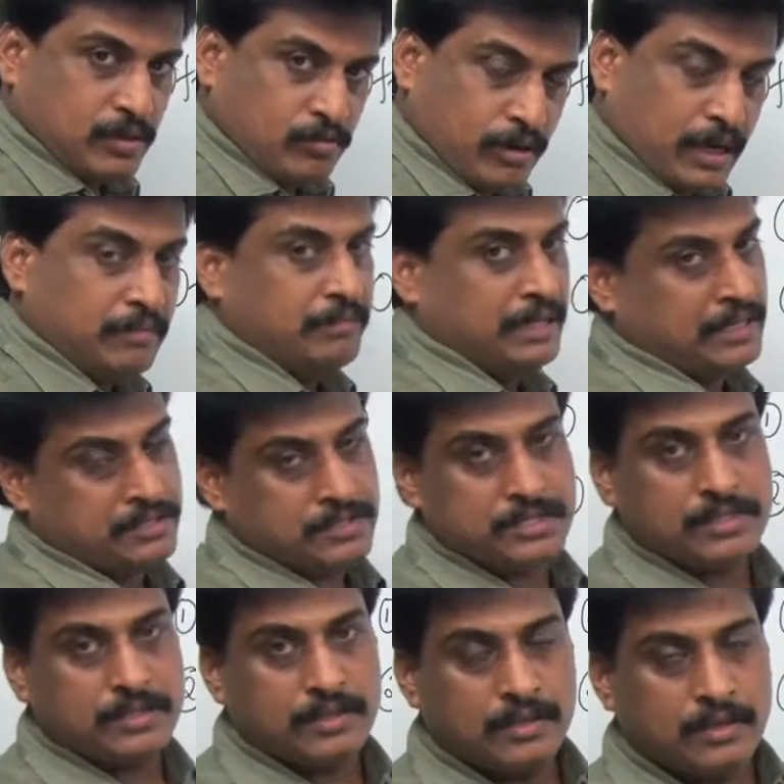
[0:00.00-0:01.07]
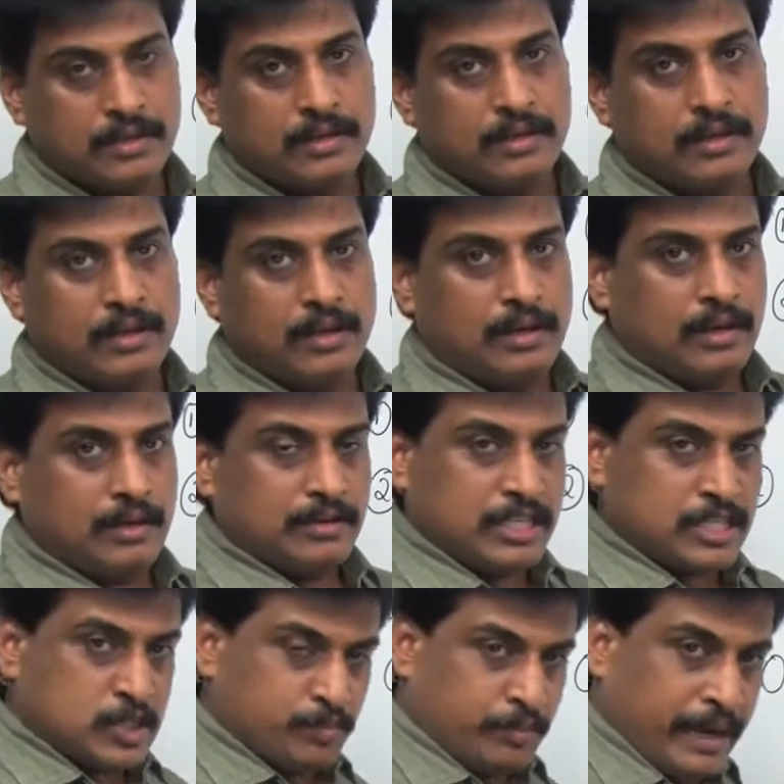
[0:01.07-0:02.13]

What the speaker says: Why means this